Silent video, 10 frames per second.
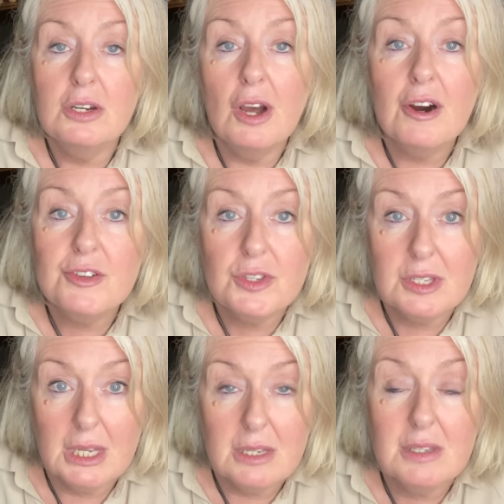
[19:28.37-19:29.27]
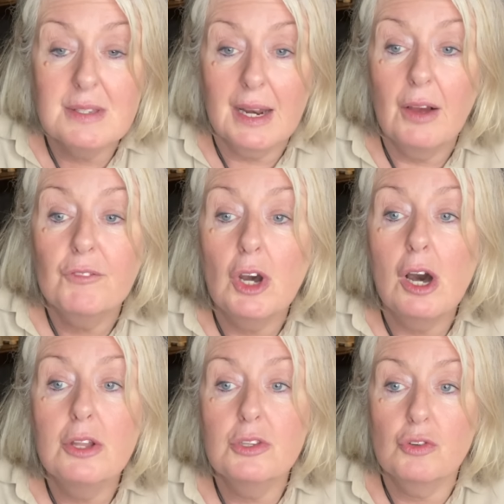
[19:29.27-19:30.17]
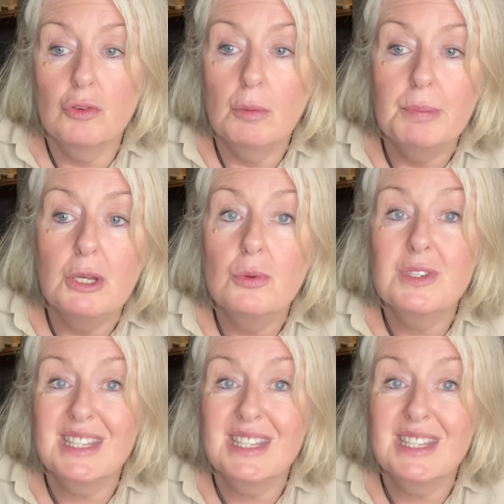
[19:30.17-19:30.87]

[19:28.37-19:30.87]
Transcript: narcissists that have gone through abuse